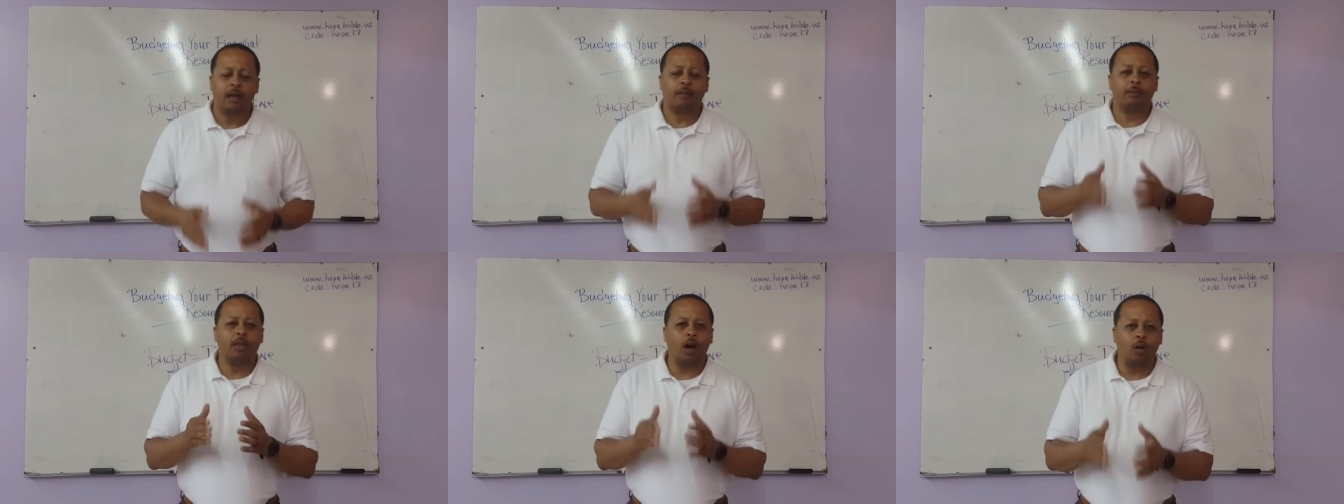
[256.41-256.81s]

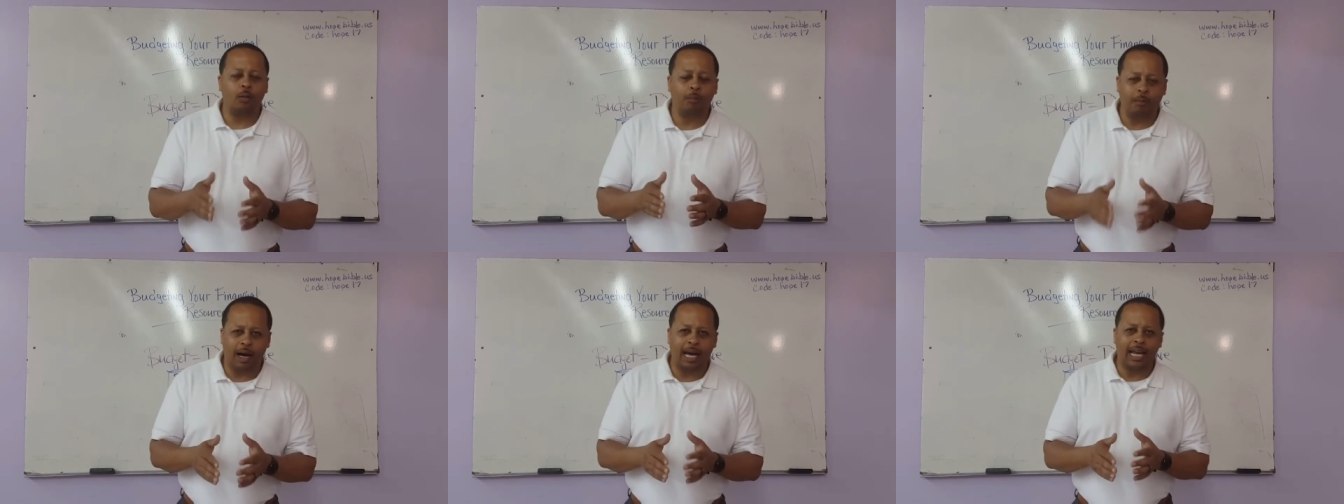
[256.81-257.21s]

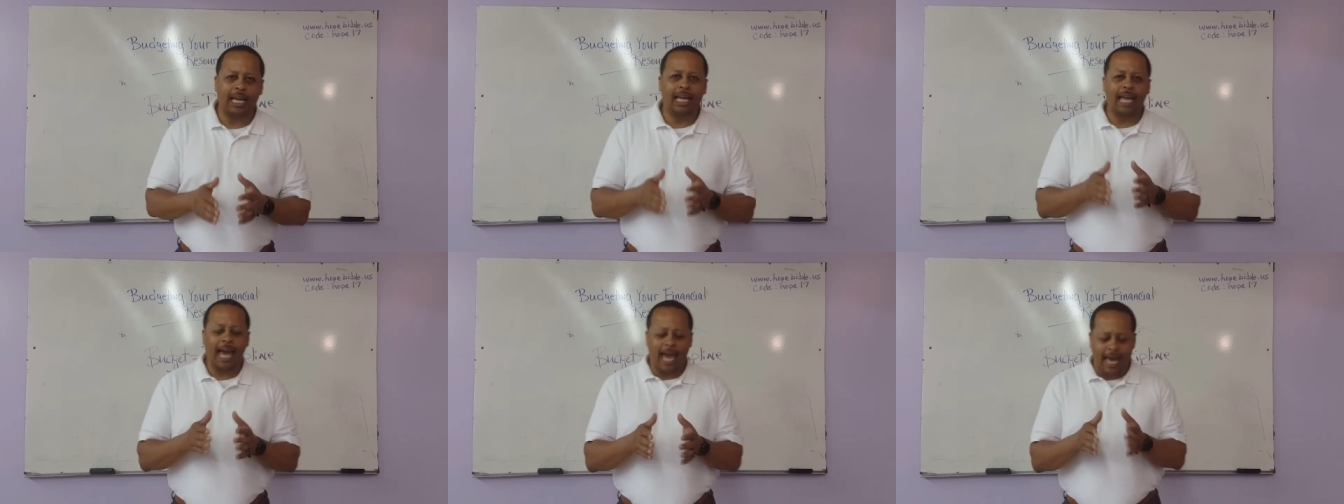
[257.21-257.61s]
No,
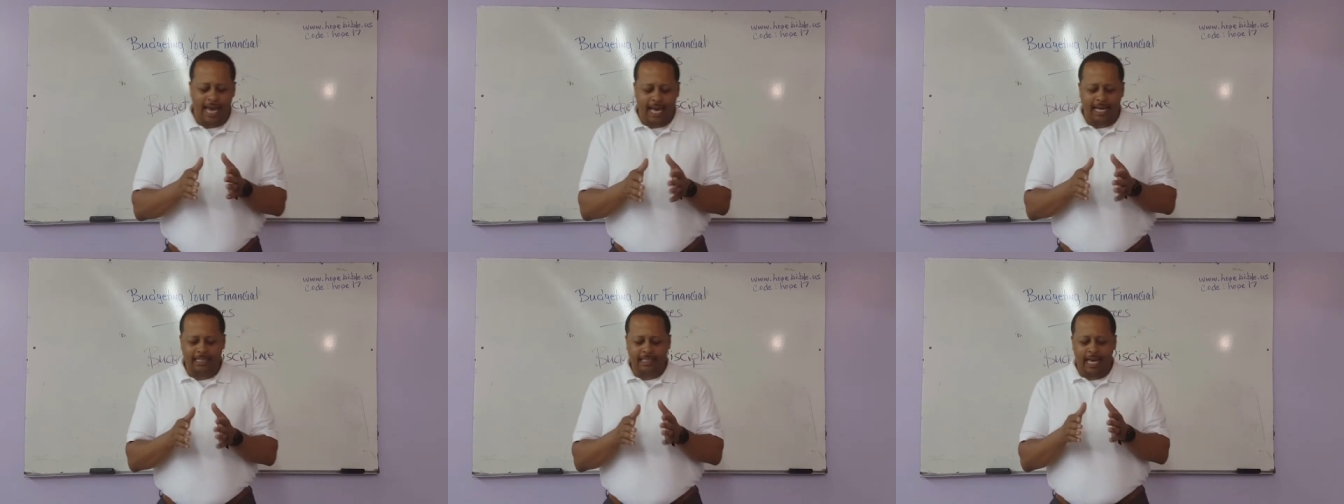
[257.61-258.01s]
money
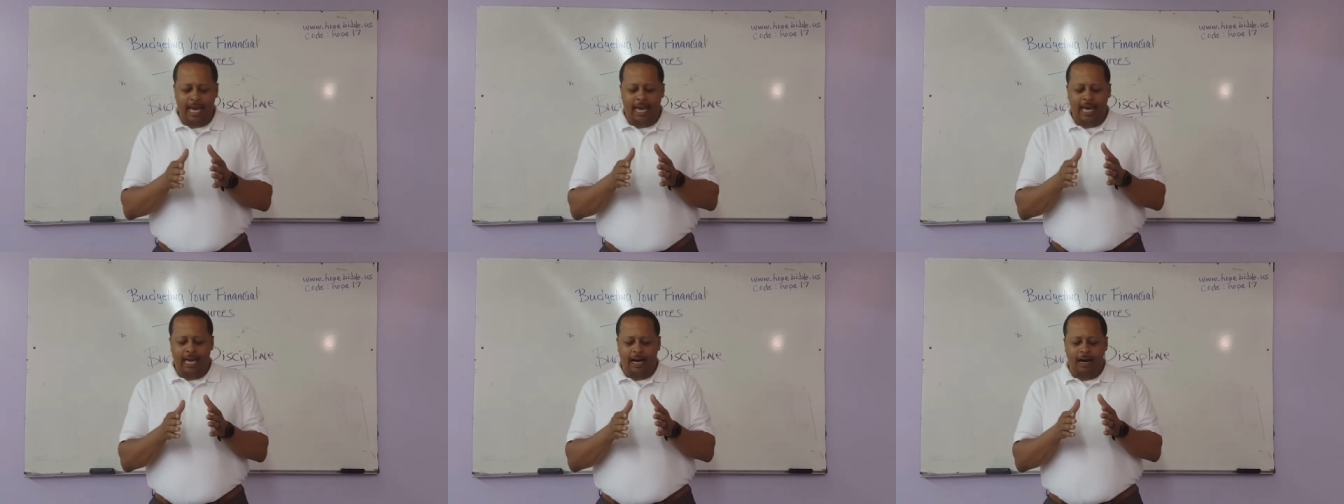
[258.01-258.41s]
has
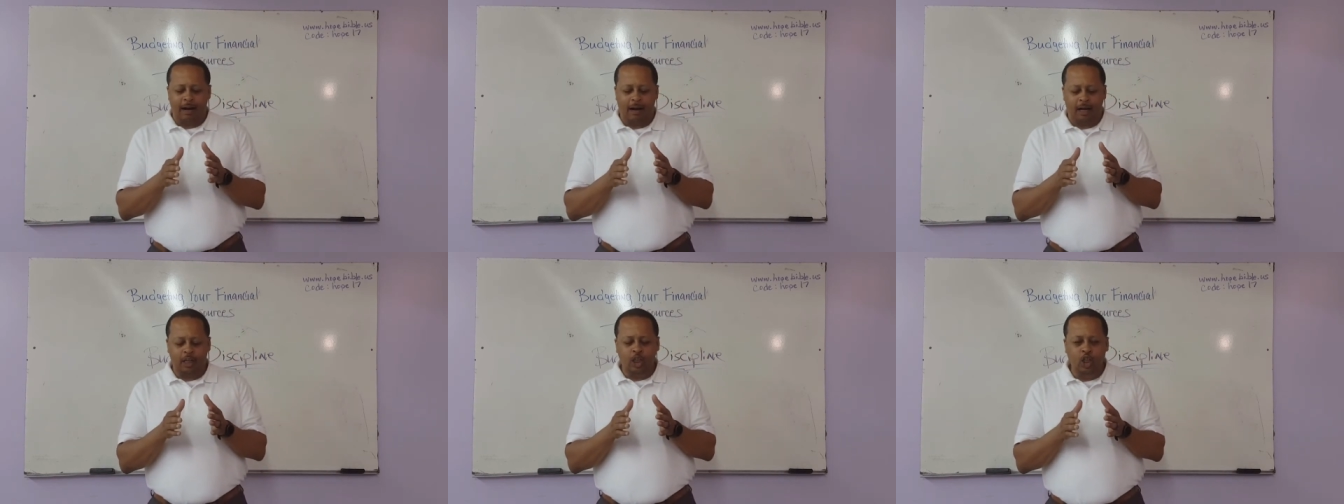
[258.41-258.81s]
a,
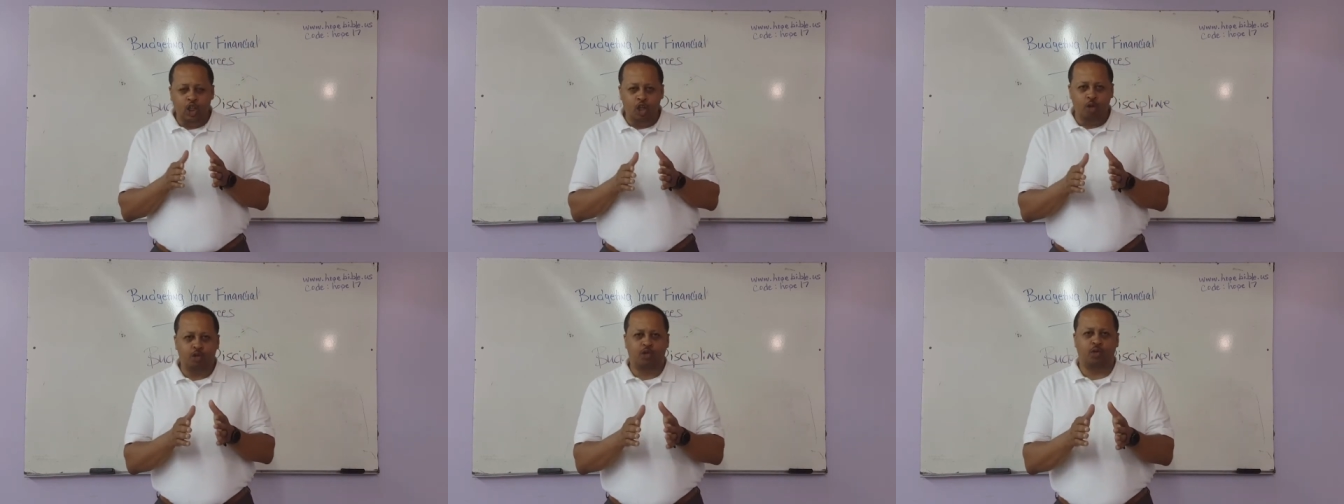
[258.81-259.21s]
uh, a
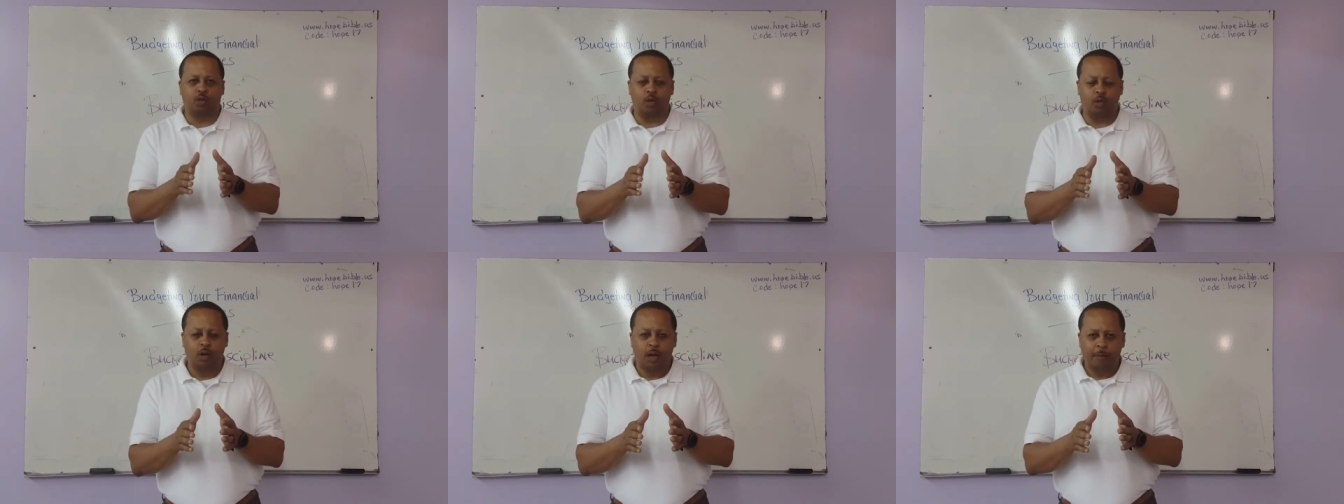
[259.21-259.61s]

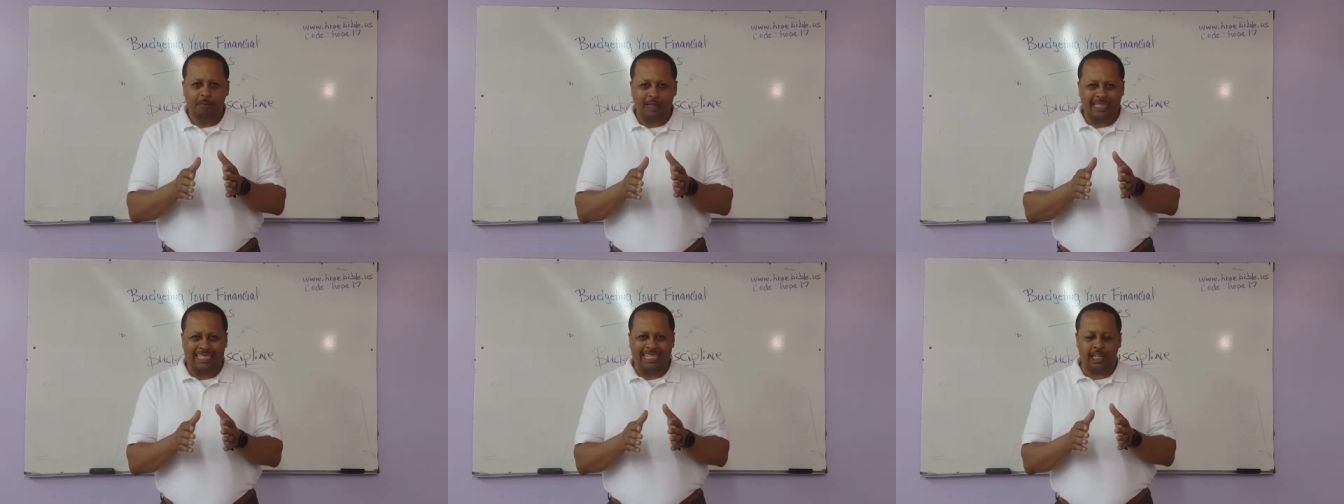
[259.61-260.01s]
neutral
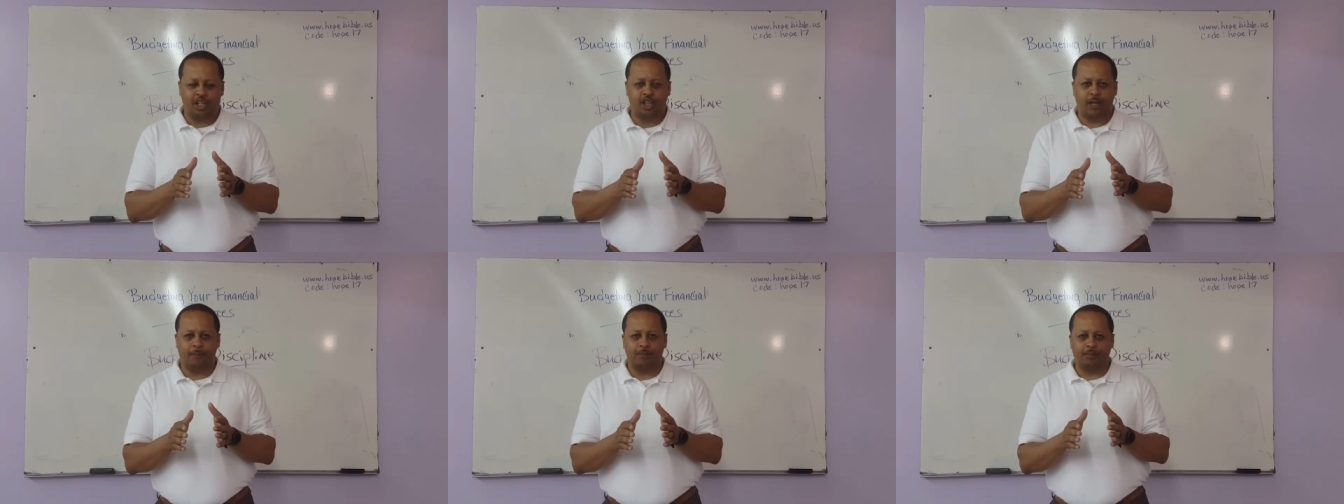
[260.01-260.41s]

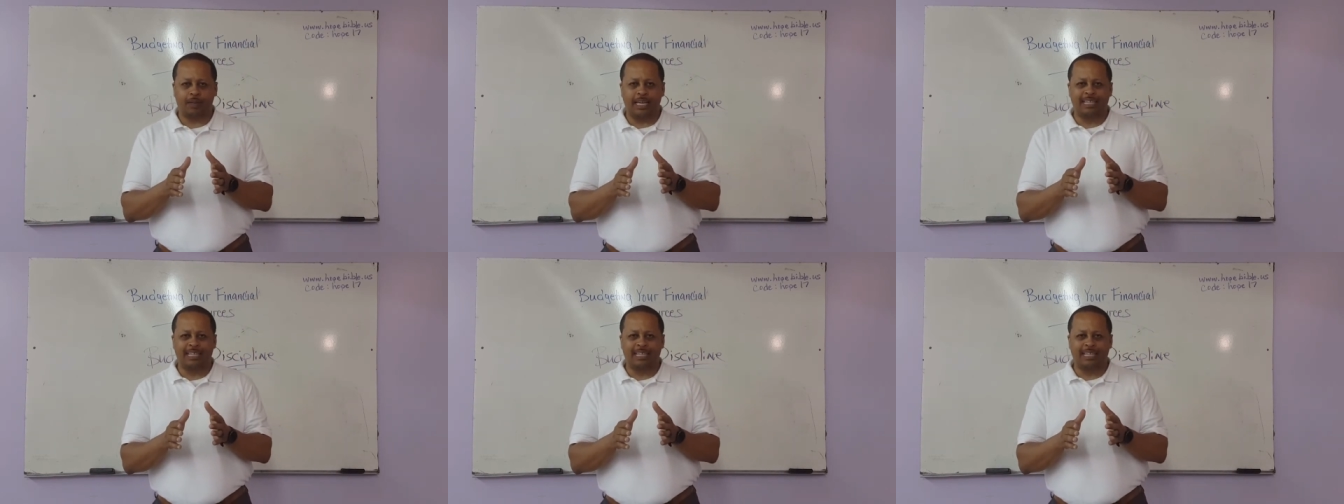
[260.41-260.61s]
position.